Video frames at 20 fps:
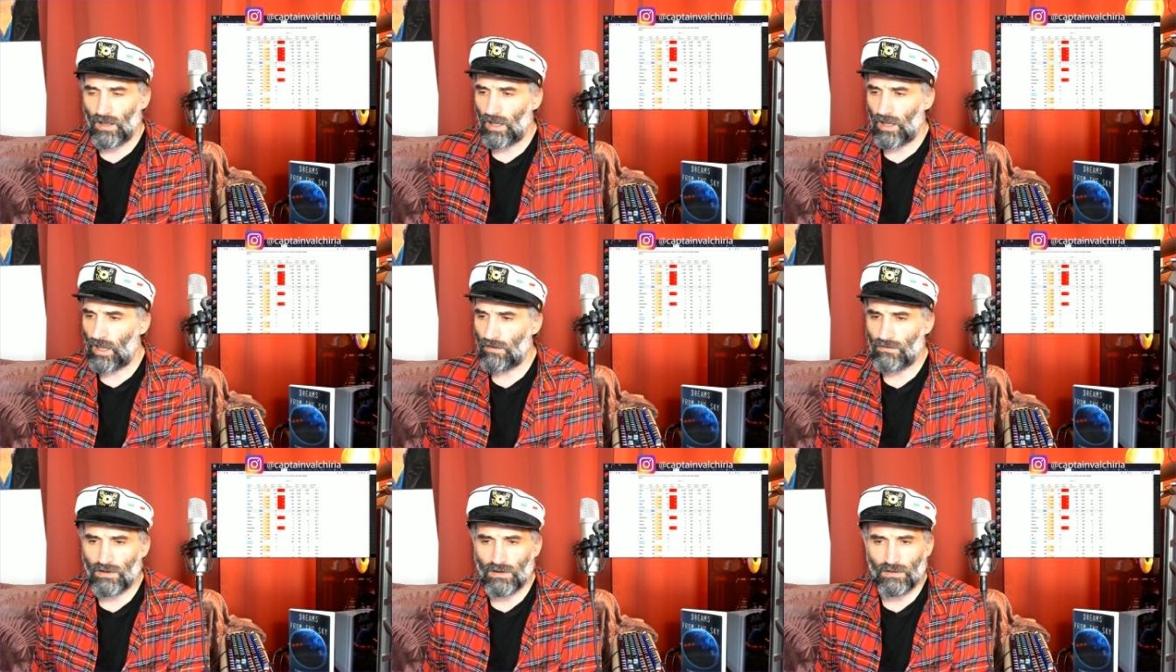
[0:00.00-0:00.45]

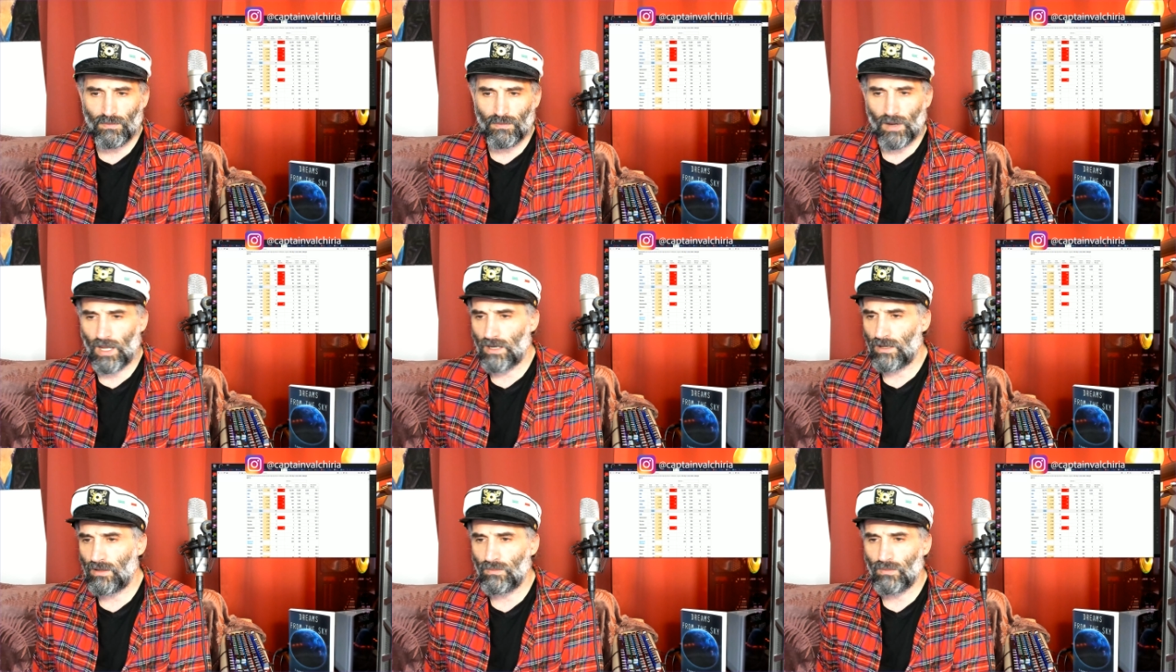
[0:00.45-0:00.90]
every
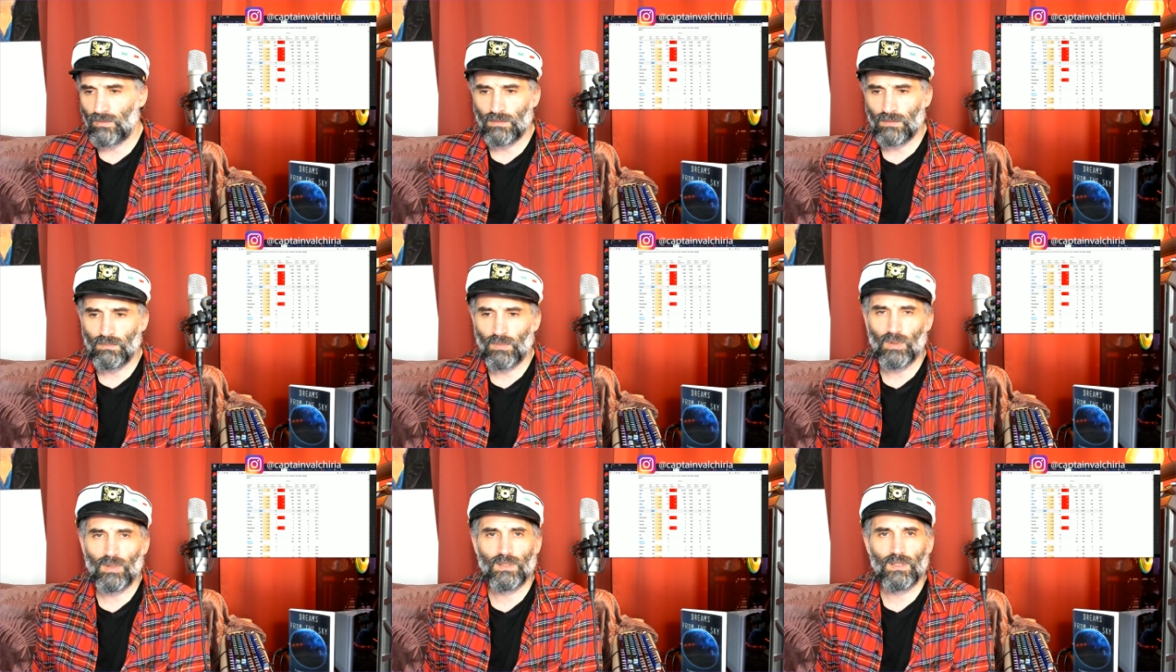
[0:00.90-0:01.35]
venue with
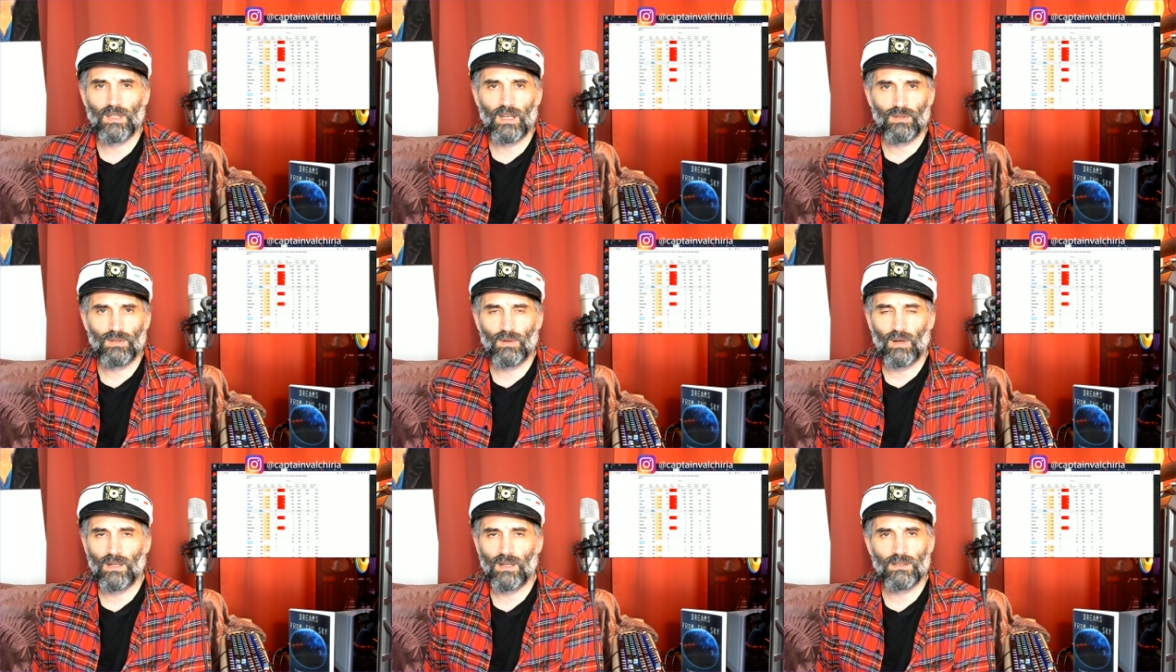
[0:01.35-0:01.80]
more than
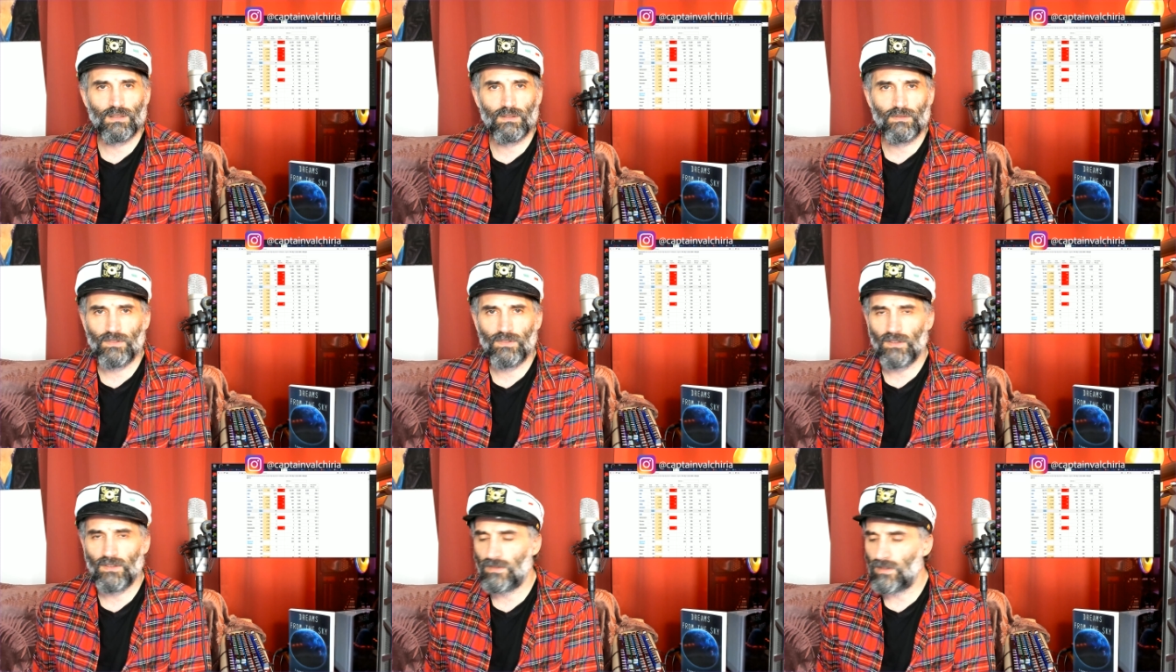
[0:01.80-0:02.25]
two
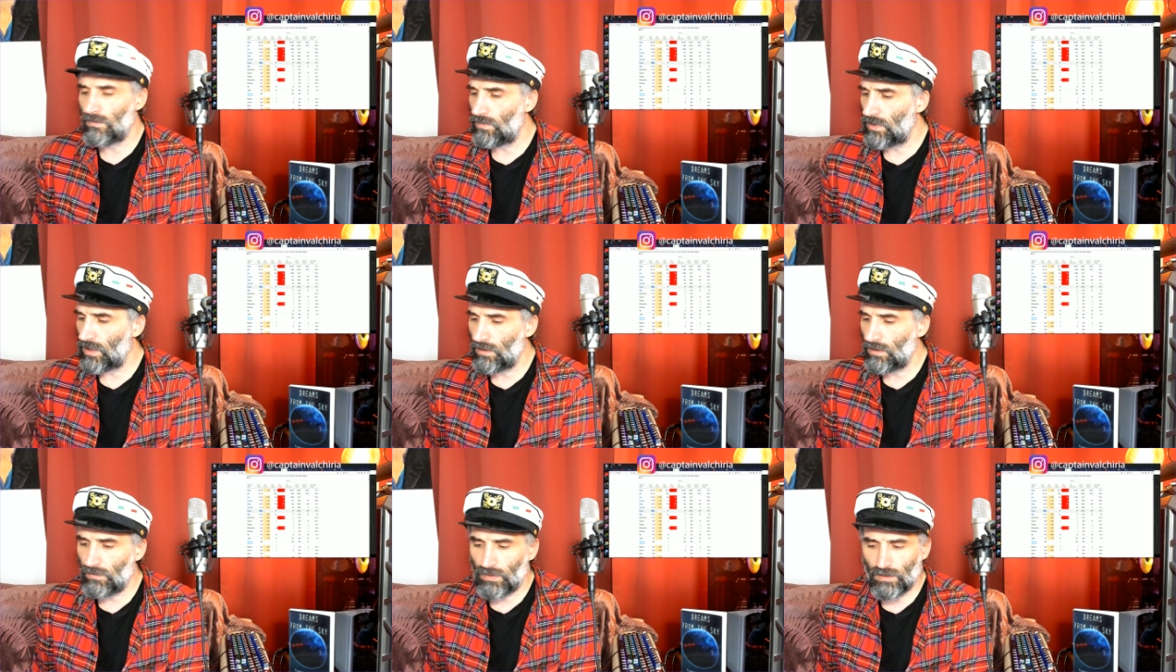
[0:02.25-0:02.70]
hundred fifty
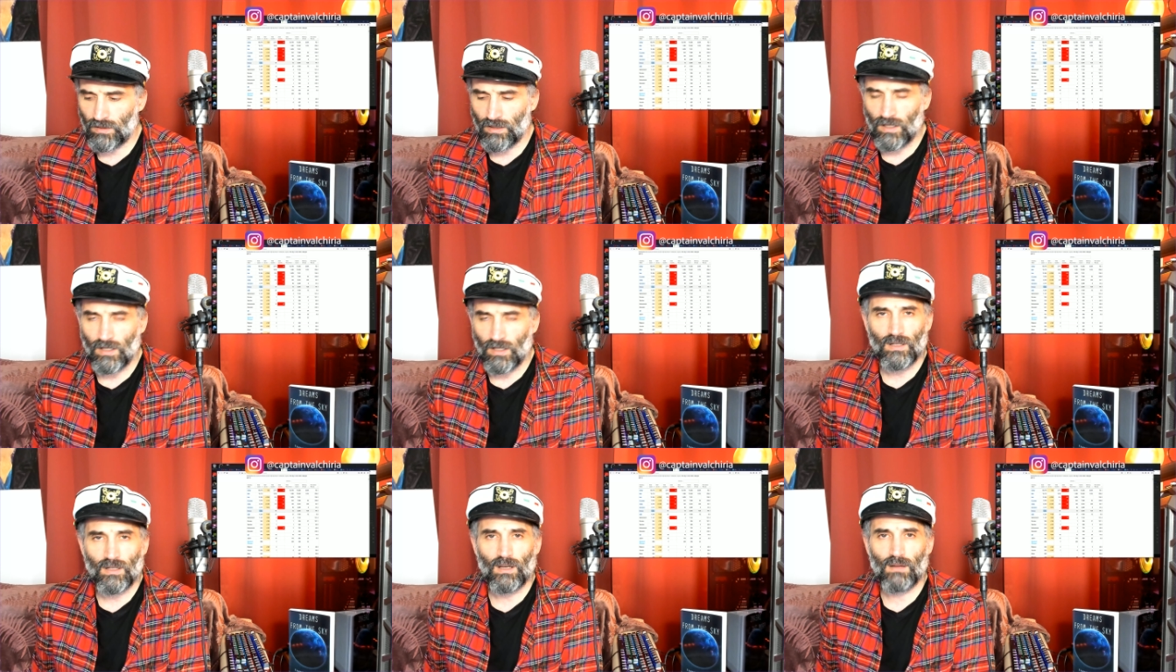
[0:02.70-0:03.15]
people,
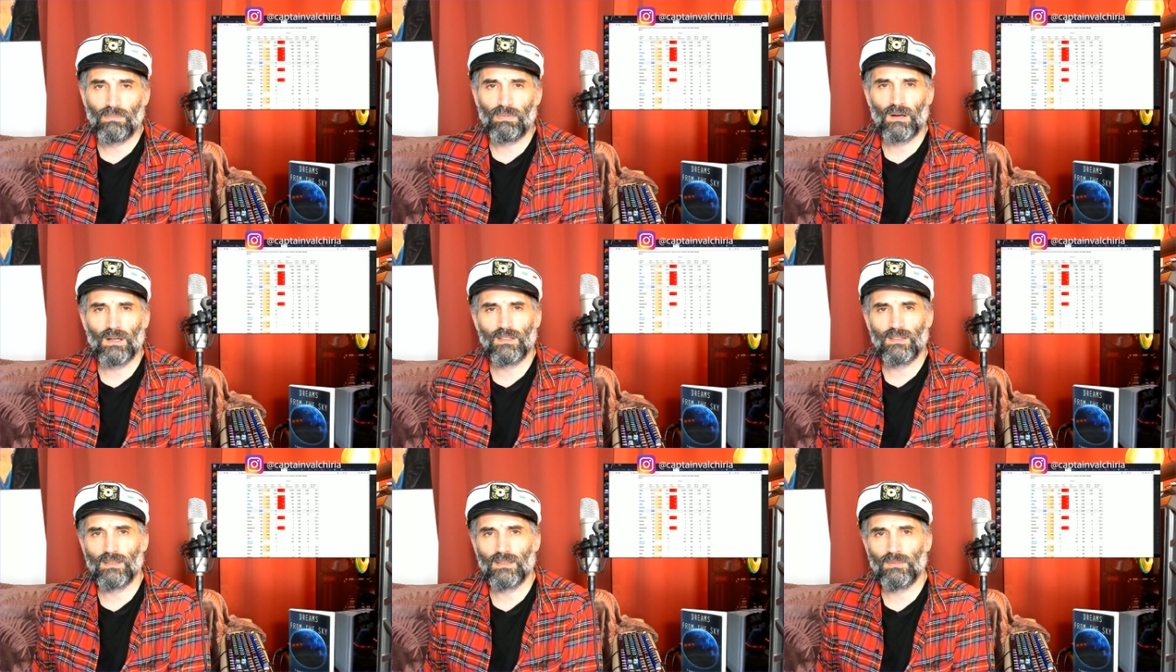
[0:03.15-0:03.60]
not
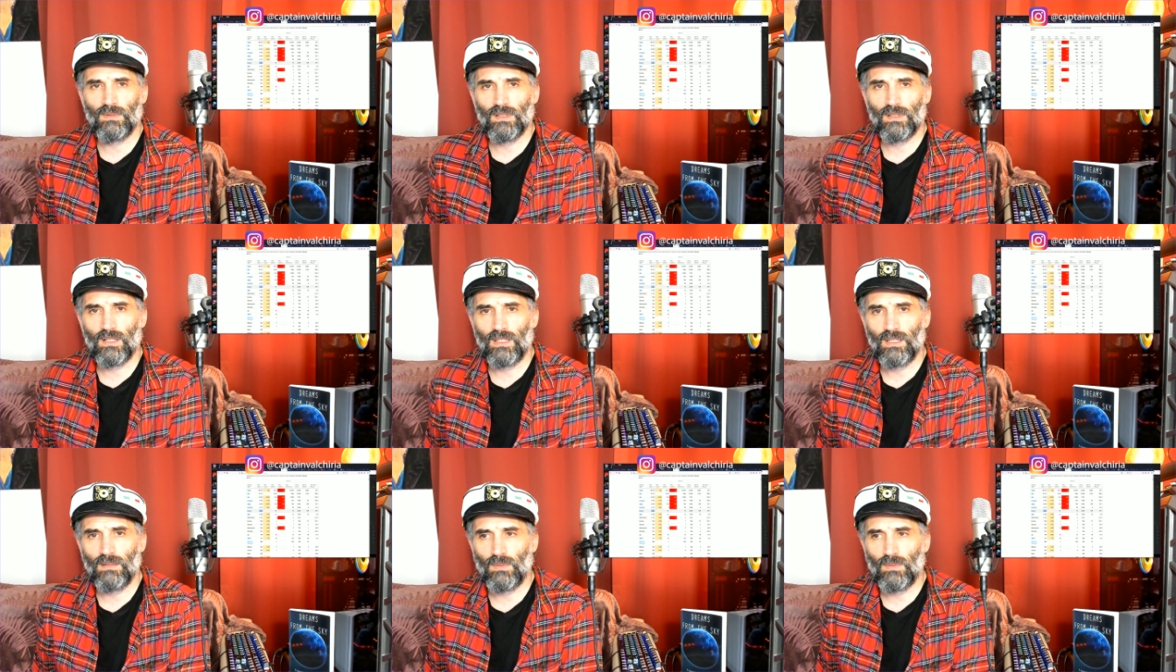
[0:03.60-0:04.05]
possible
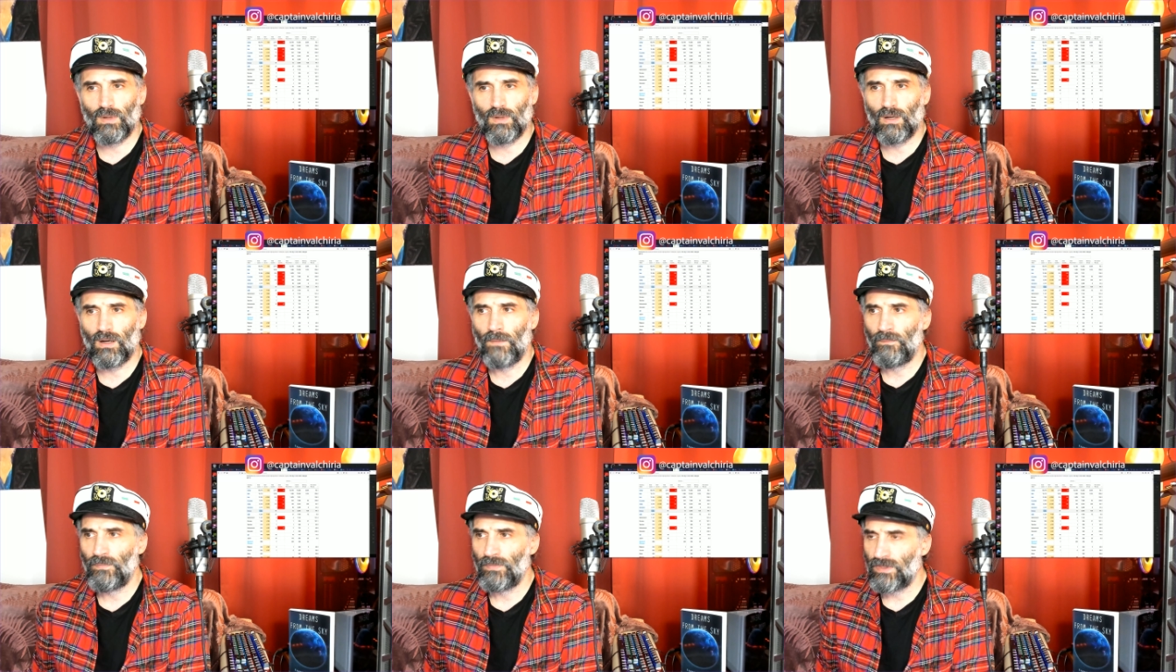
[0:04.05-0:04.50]

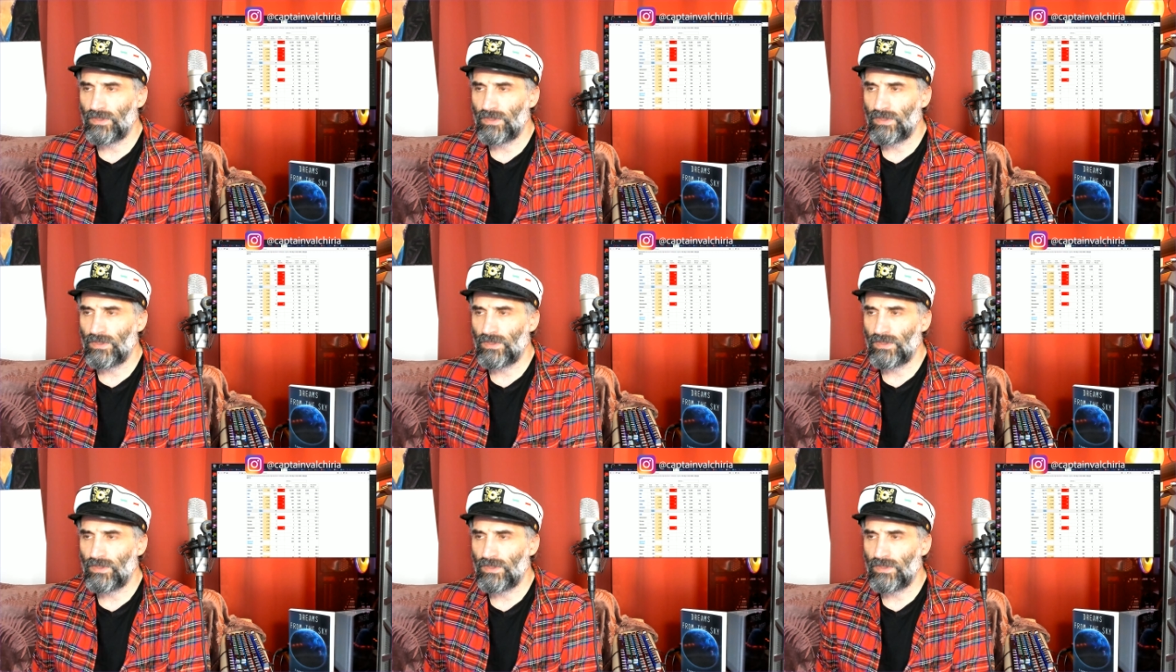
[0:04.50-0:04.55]
anymore.